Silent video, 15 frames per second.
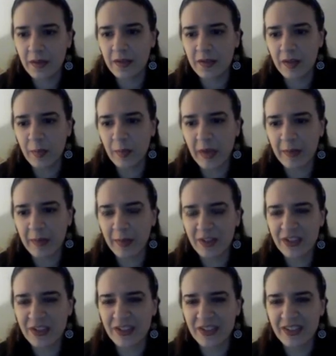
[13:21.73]
poison than
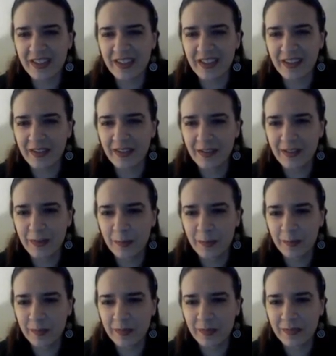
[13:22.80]
other races.
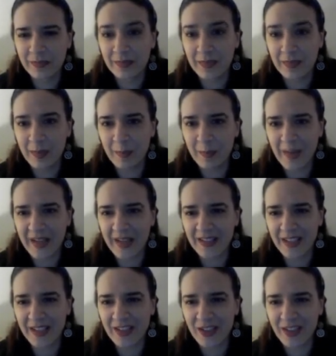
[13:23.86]
Due to the nature of our
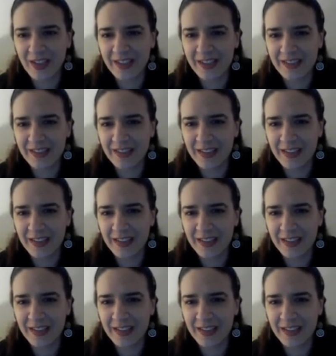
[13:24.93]
homeland,